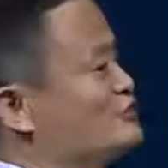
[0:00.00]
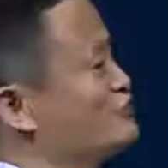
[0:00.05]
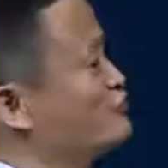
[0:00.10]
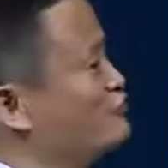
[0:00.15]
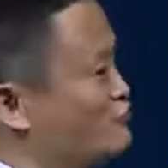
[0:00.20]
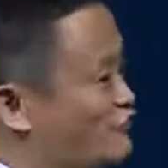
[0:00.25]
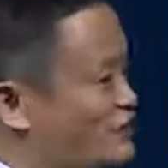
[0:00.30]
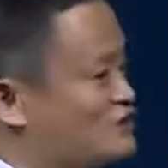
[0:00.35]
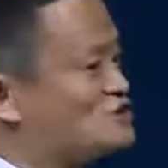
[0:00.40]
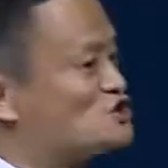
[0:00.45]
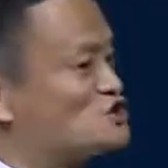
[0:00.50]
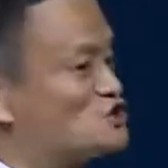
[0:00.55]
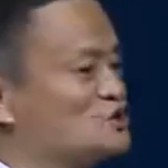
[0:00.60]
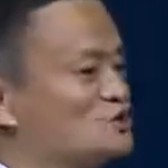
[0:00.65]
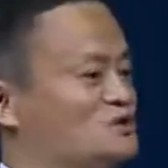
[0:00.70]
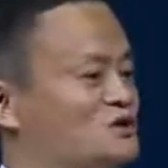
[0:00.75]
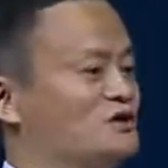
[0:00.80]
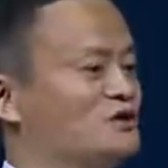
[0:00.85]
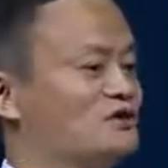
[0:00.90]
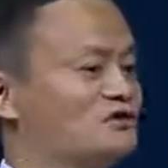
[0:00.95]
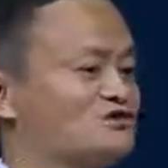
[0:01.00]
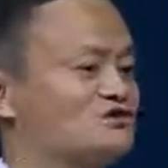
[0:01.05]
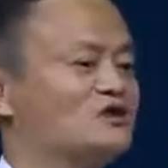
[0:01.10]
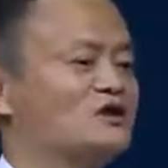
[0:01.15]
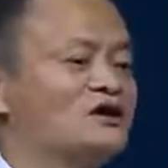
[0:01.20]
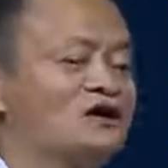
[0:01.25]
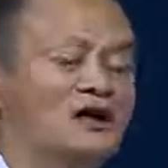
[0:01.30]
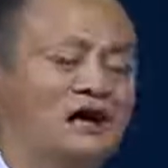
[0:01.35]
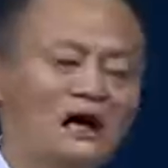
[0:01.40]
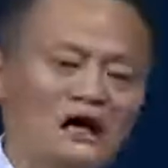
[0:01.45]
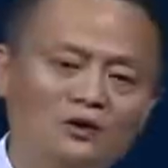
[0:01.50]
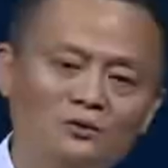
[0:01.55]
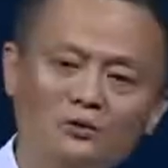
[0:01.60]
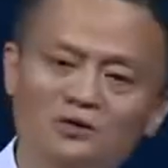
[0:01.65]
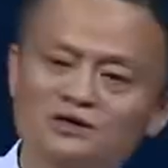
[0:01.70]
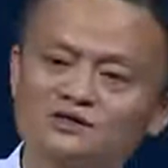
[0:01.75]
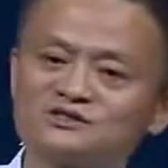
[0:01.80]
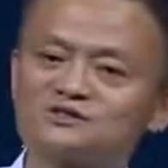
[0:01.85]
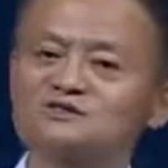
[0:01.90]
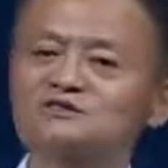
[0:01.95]
the first 2 years, I
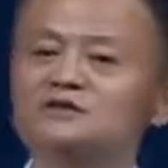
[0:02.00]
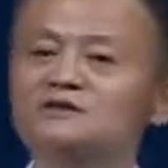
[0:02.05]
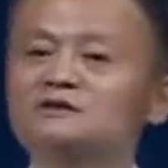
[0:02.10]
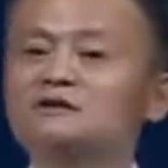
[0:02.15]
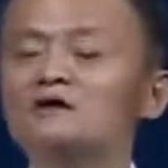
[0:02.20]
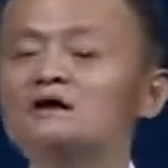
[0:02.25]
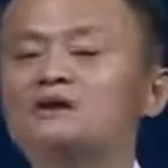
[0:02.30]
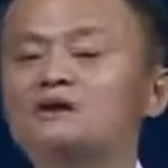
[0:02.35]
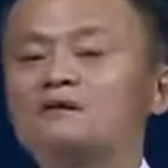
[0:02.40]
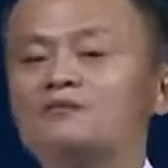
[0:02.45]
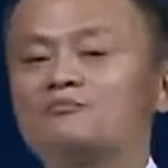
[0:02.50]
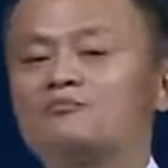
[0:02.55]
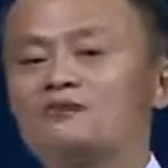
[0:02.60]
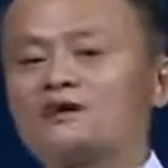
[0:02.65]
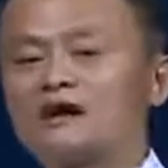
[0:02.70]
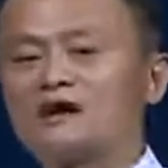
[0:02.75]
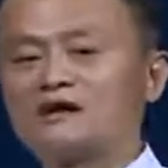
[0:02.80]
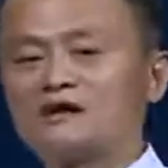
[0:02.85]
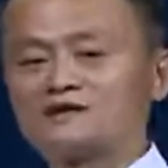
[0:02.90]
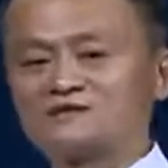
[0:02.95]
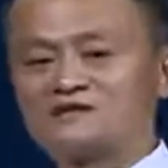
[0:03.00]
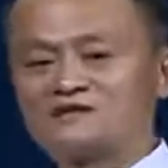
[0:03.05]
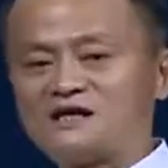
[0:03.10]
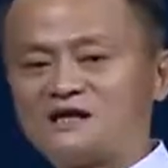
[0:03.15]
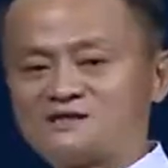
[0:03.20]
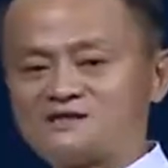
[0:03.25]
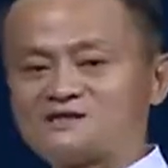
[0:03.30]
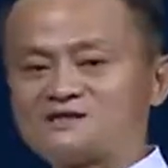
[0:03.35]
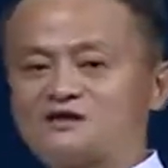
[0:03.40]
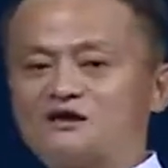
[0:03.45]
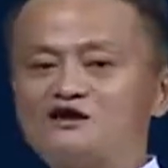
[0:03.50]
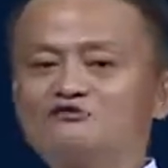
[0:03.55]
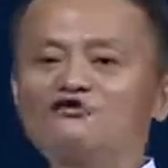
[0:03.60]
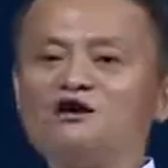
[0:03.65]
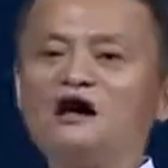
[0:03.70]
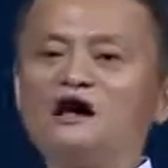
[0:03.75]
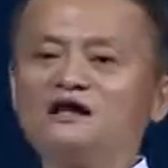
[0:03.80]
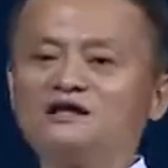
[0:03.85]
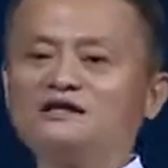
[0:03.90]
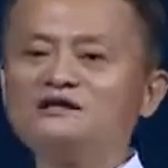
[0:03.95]
was the product tester of
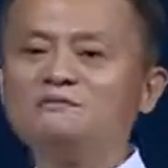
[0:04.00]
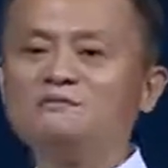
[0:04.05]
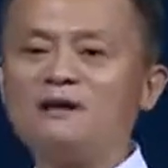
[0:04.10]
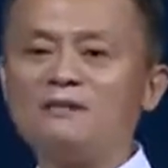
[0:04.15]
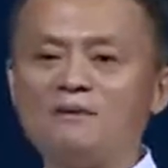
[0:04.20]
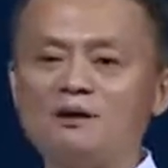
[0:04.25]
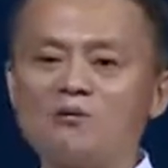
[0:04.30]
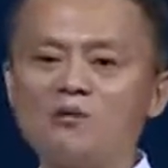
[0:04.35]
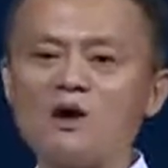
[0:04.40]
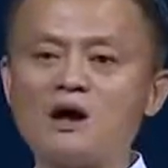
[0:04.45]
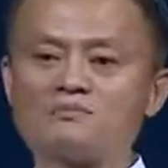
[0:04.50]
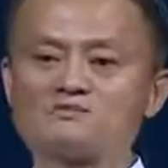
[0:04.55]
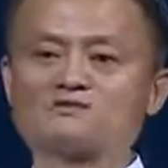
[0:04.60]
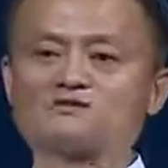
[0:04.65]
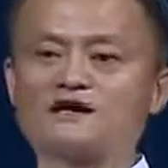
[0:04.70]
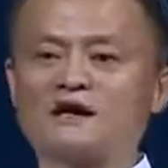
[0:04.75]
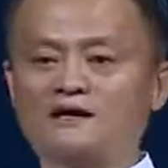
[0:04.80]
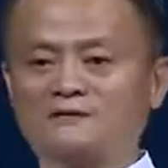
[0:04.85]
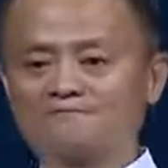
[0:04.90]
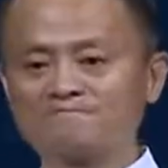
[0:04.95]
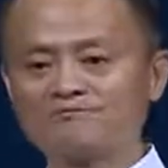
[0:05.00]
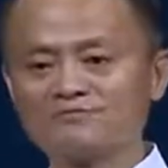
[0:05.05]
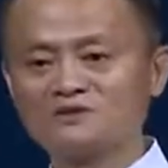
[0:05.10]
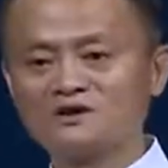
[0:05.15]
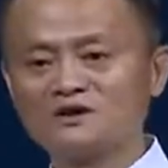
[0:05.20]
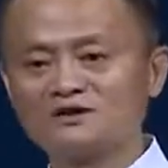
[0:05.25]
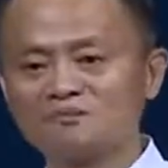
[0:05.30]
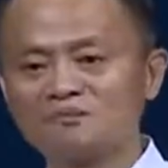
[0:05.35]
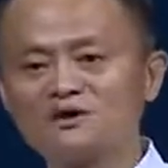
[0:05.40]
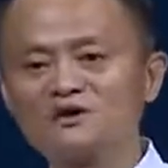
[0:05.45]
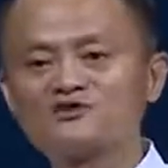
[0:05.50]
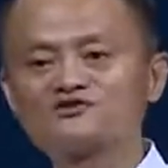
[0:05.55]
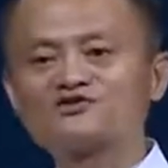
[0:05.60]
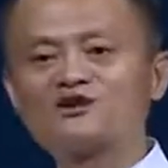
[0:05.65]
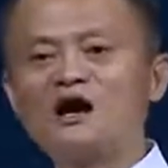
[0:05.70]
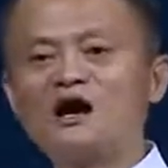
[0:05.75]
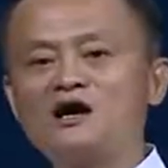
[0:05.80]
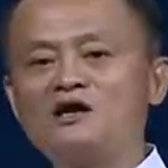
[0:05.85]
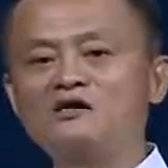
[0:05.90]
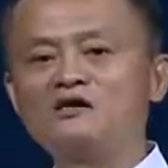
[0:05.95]
Alibaba website because
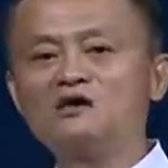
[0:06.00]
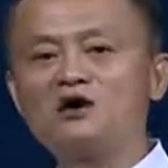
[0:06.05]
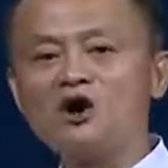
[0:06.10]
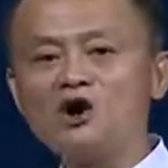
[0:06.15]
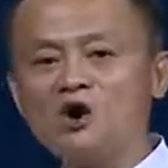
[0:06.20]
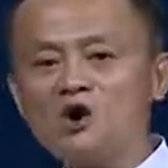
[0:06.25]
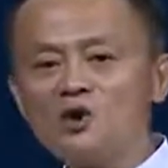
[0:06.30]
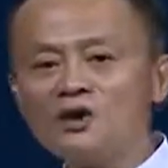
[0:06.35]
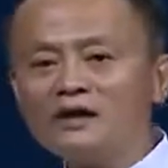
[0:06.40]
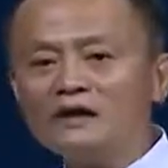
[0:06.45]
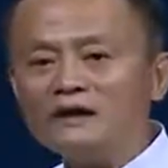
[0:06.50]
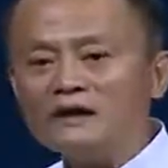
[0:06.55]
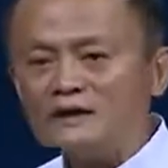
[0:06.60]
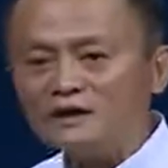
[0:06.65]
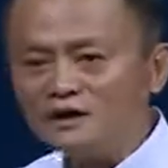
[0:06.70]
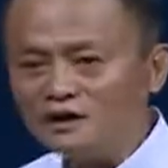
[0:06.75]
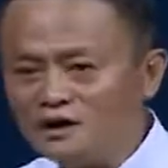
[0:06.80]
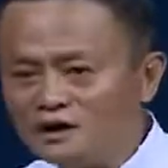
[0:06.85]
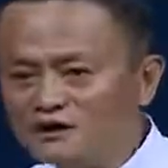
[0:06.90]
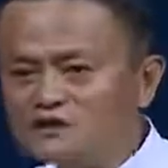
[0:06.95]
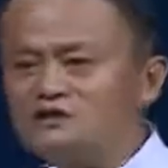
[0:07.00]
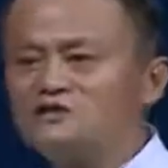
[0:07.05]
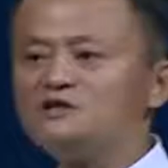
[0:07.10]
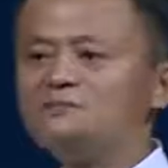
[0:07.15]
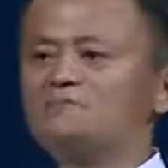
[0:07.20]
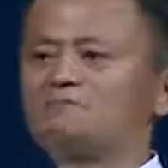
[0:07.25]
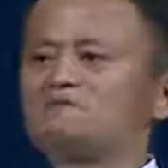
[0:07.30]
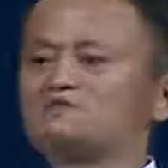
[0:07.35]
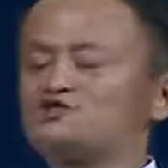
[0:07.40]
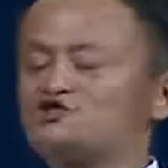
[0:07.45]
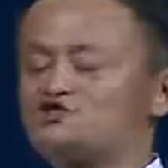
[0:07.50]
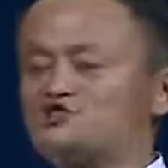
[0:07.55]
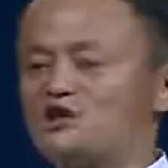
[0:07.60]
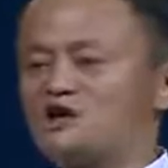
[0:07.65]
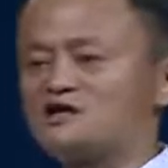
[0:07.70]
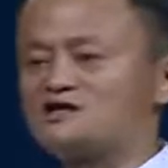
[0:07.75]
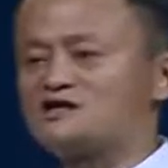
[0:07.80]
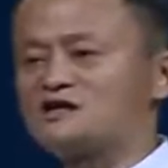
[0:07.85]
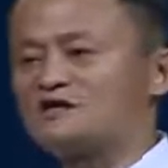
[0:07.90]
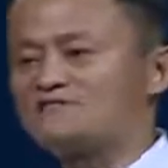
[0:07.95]
I know
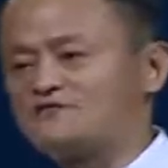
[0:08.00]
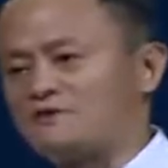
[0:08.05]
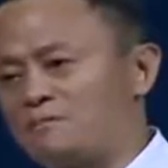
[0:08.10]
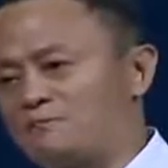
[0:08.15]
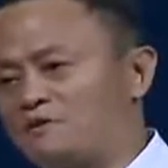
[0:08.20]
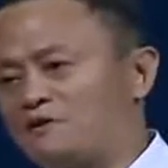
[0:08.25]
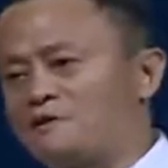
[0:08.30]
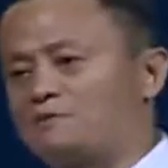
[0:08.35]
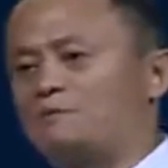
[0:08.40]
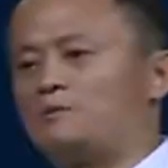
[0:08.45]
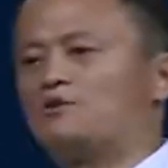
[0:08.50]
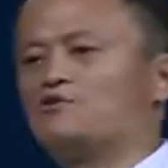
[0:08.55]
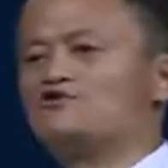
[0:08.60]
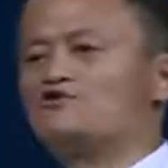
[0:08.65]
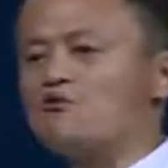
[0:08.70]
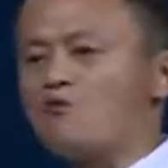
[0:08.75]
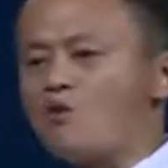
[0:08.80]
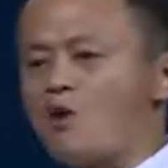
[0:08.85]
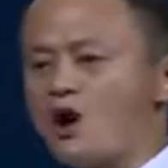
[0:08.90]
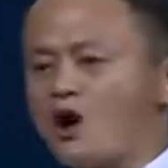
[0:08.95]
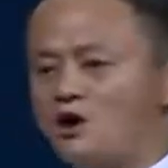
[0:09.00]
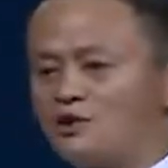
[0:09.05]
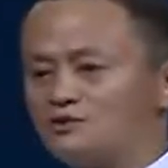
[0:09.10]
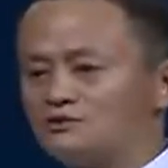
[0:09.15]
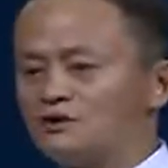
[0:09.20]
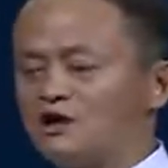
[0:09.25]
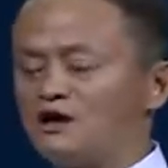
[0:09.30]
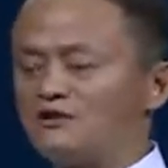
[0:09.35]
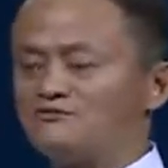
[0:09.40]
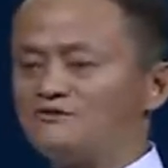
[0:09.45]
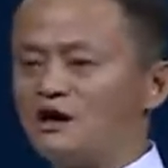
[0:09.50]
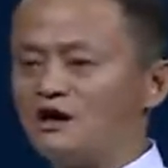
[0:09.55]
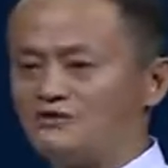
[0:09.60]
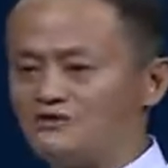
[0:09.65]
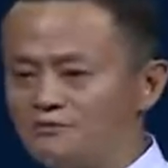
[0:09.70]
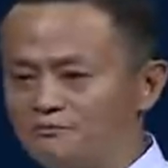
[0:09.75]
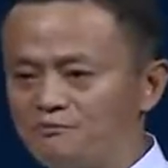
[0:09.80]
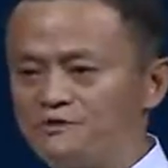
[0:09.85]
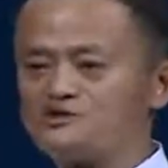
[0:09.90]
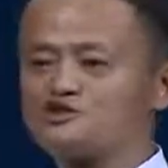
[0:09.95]
80% of the people in the world, on
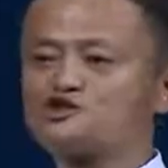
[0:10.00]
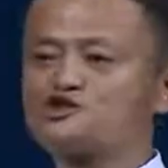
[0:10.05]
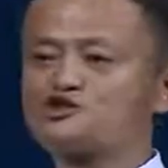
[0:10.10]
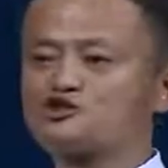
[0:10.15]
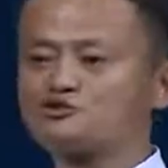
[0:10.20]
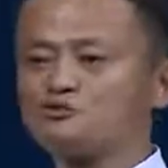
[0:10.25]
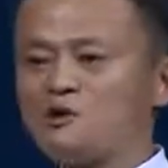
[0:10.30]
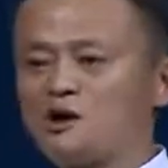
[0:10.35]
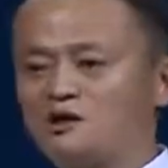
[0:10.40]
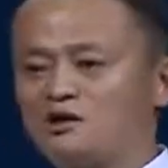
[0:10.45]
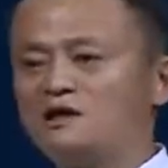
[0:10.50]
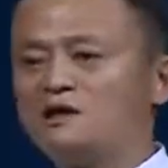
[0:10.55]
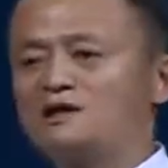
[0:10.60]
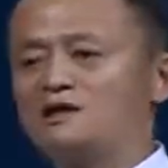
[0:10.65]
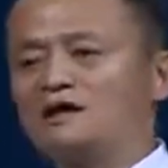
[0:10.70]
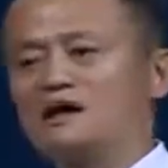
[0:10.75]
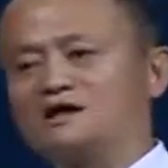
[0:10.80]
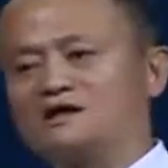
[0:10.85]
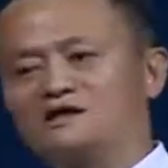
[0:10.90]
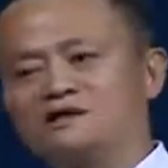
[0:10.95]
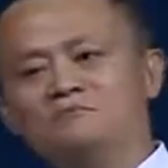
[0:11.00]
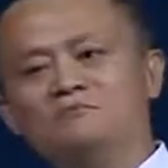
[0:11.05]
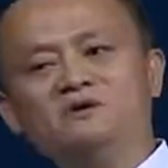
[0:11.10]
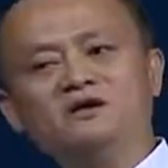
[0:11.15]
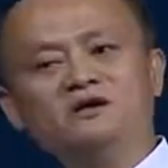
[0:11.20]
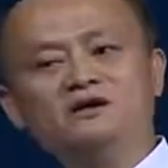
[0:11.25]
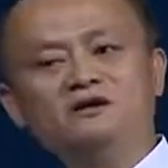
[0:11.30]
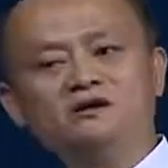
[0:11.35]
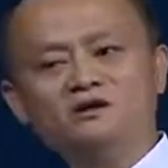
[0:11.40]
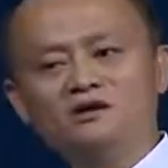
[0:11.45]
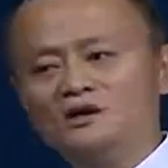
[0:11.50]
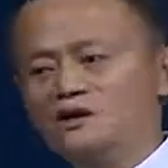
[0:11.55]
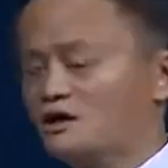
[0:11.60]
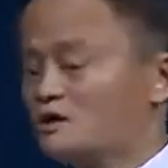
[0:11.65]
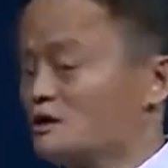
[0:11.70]
the business world, like me,